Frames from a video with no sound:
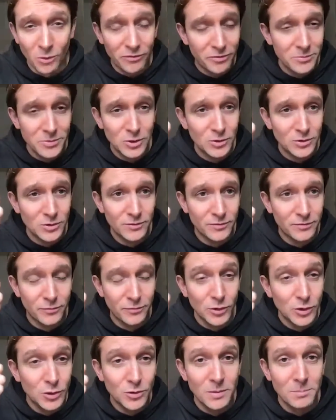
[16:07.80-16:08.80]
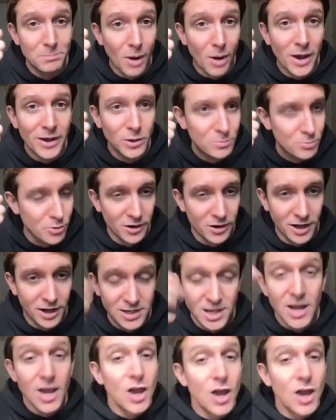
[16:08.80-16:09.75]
for you than buy your product.